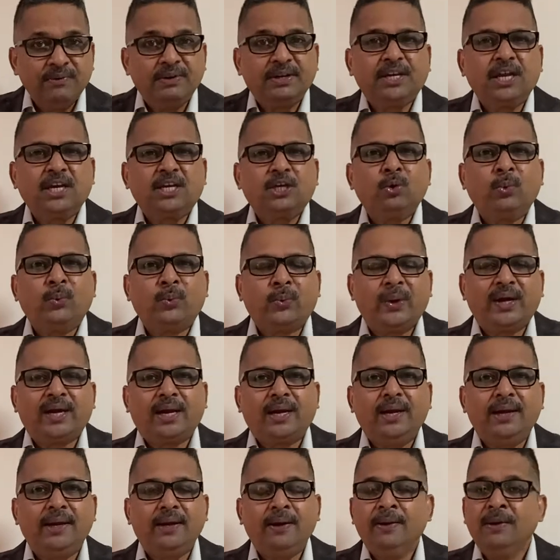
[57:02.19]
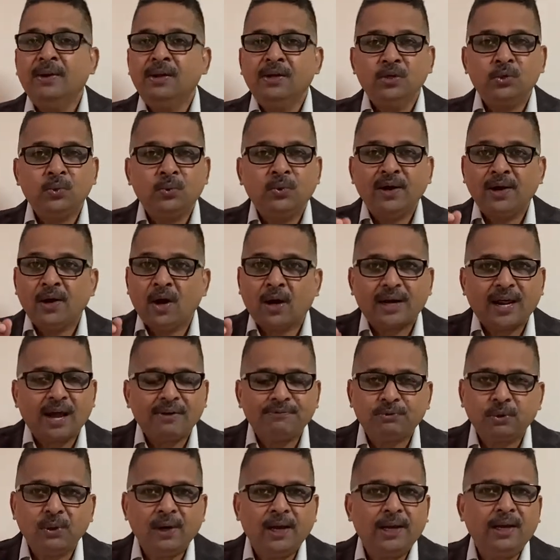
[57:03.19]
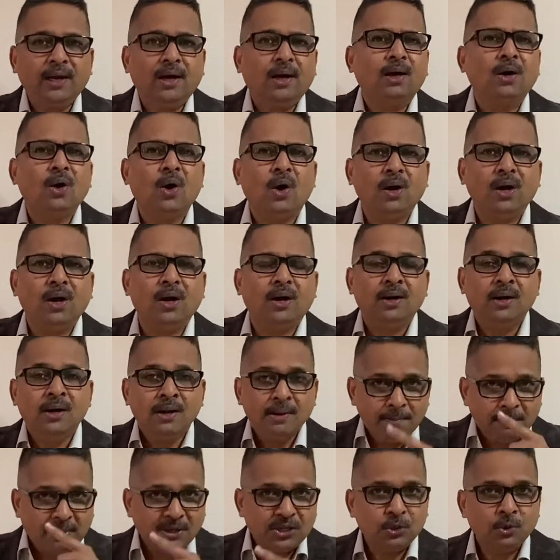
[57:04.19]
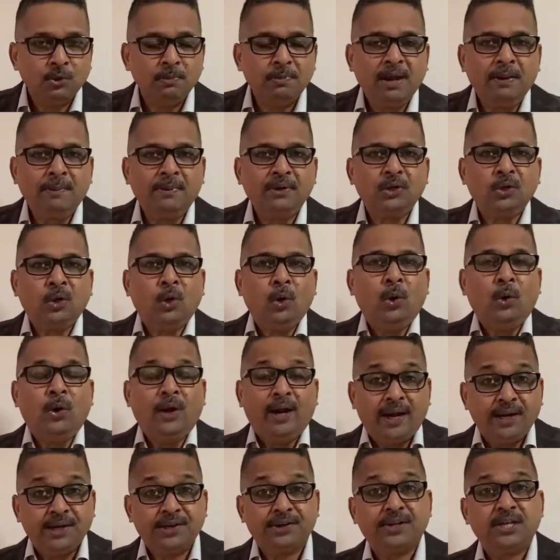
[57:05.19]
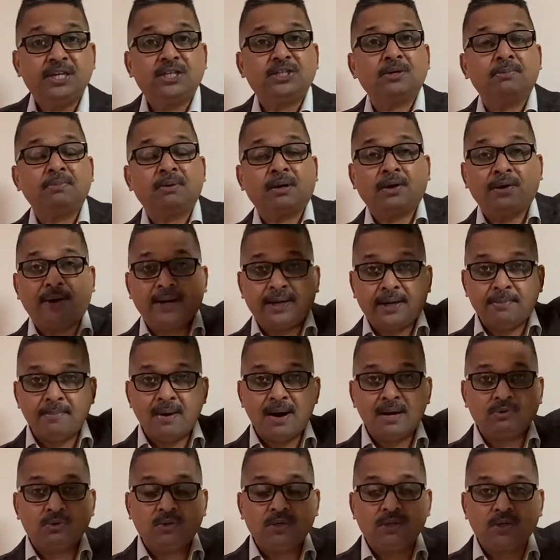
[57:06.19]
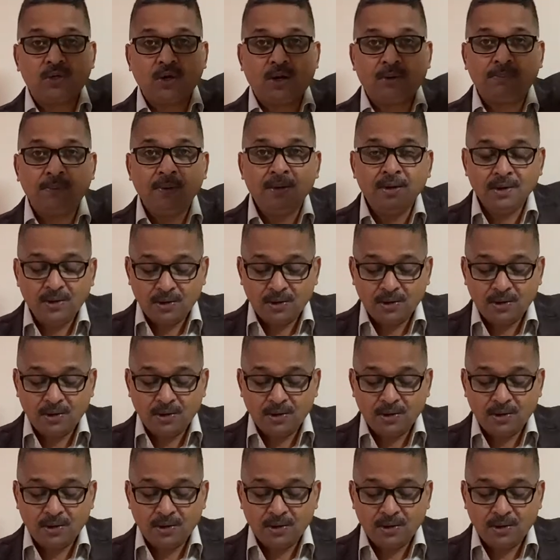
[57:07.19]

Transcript: will take you quickly. You will not have to linger longer, but you will be able to go and reach a greater mountaintop.